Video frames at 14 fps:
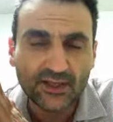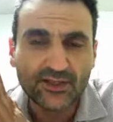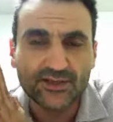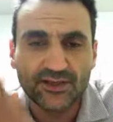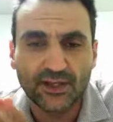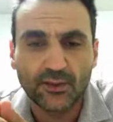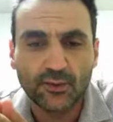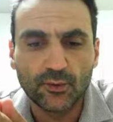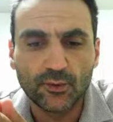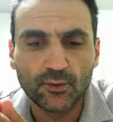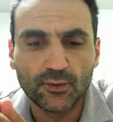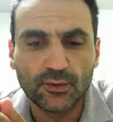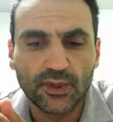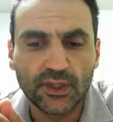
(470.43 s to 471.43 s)
So,
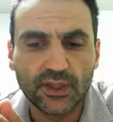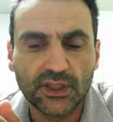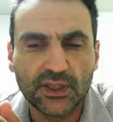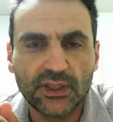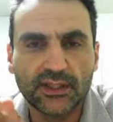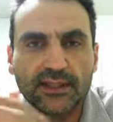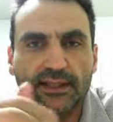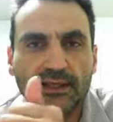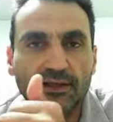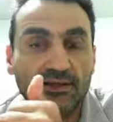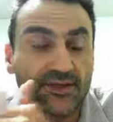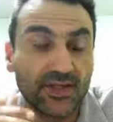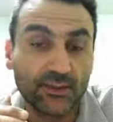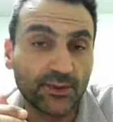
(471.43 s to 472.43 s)

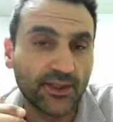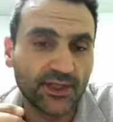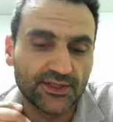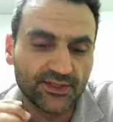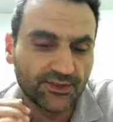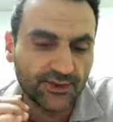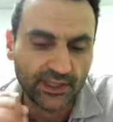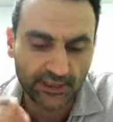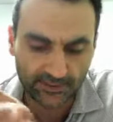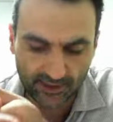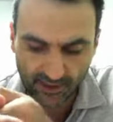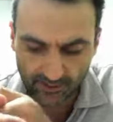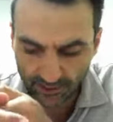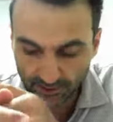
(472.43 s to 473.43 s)
in summary, it's a great,
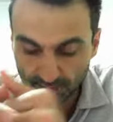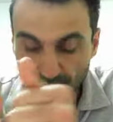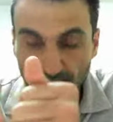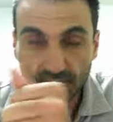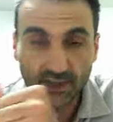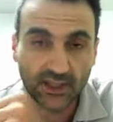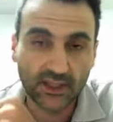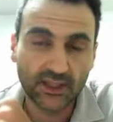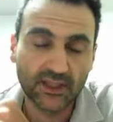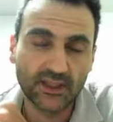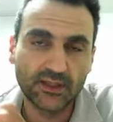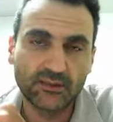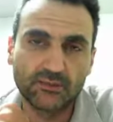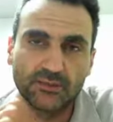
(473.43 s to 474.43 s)
great book.
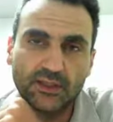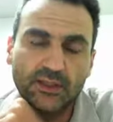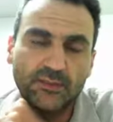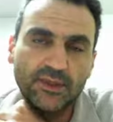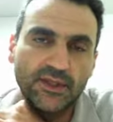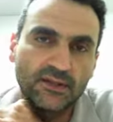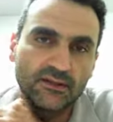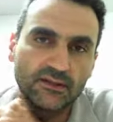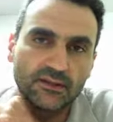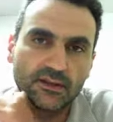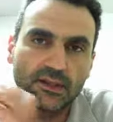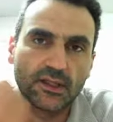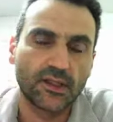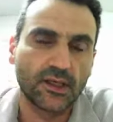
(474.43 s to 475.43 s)

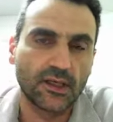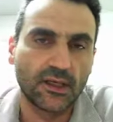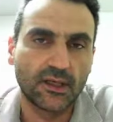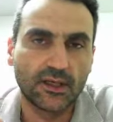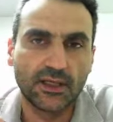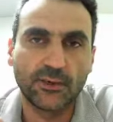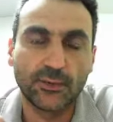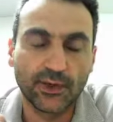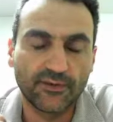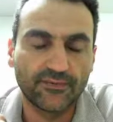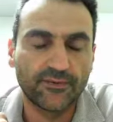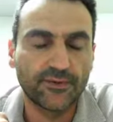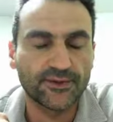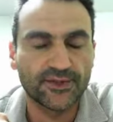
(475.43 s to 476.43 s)
It
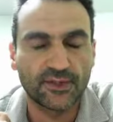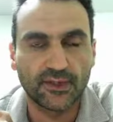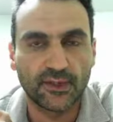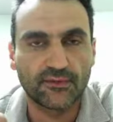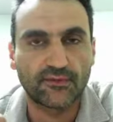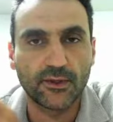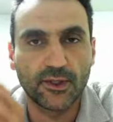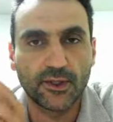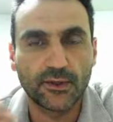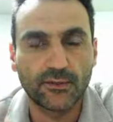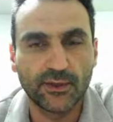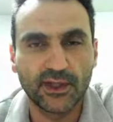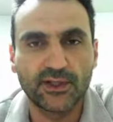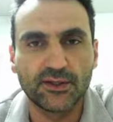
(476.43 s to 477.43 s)
reinforced a lot of what I
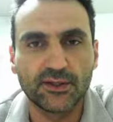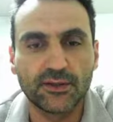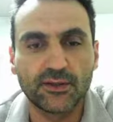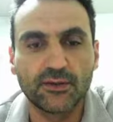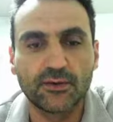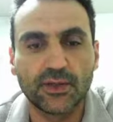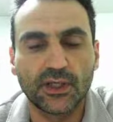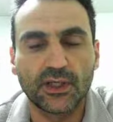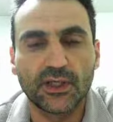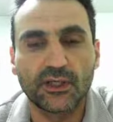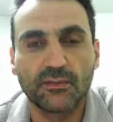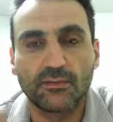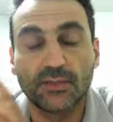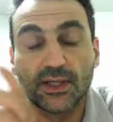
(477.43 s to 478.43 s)
already knew,
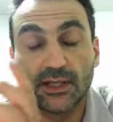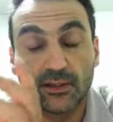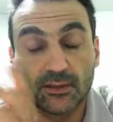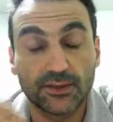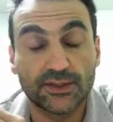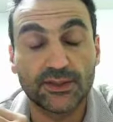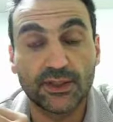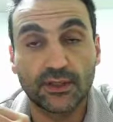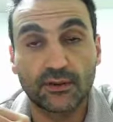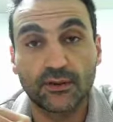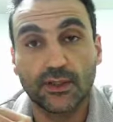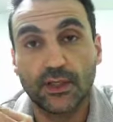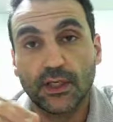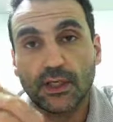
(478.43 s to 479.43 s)
but it also